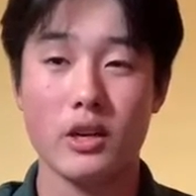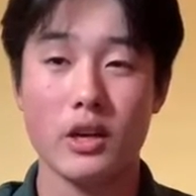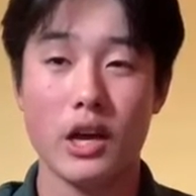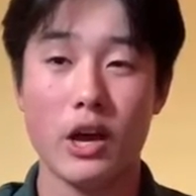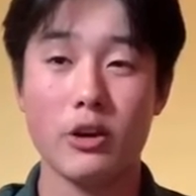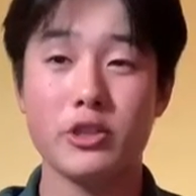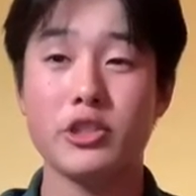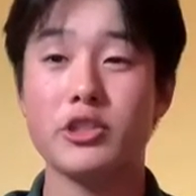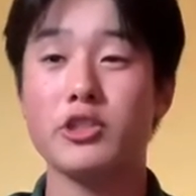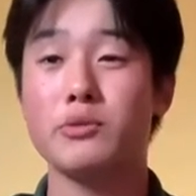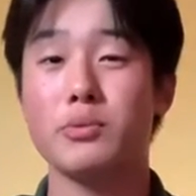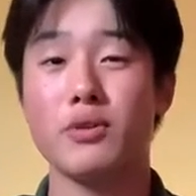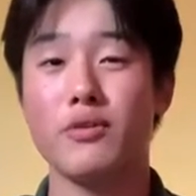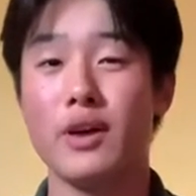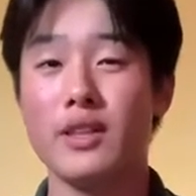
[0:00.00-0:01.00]
How should you
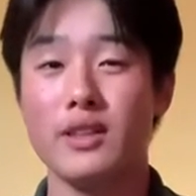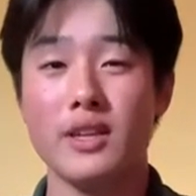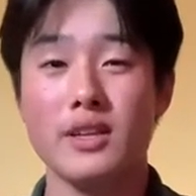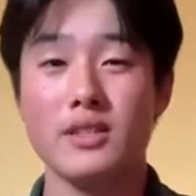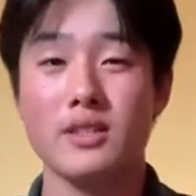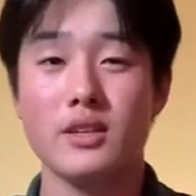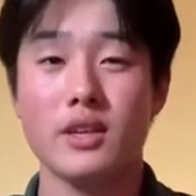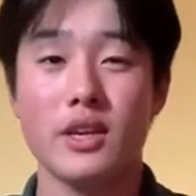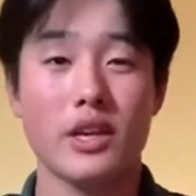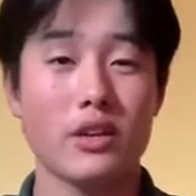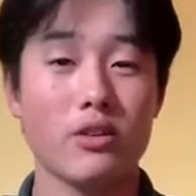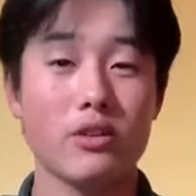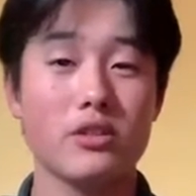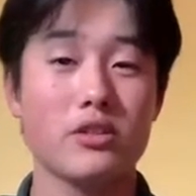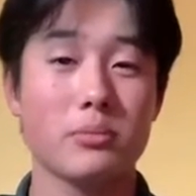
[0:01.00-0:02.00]
prevent this? In
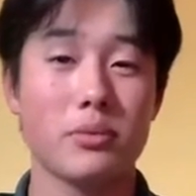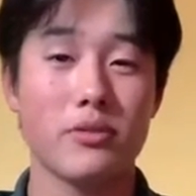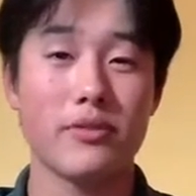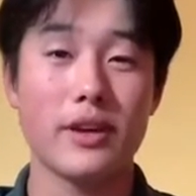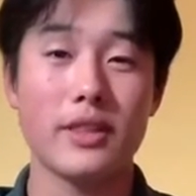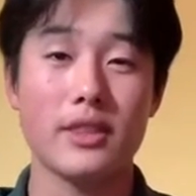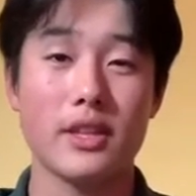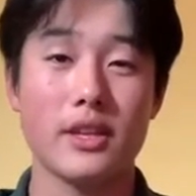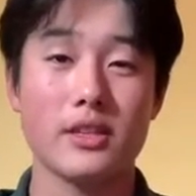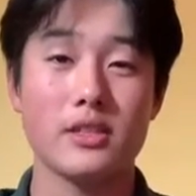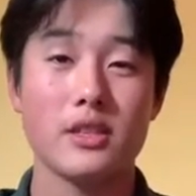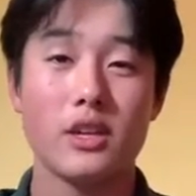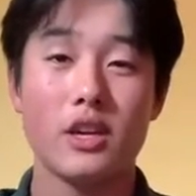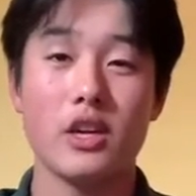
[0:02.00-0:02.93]
order to prevent this,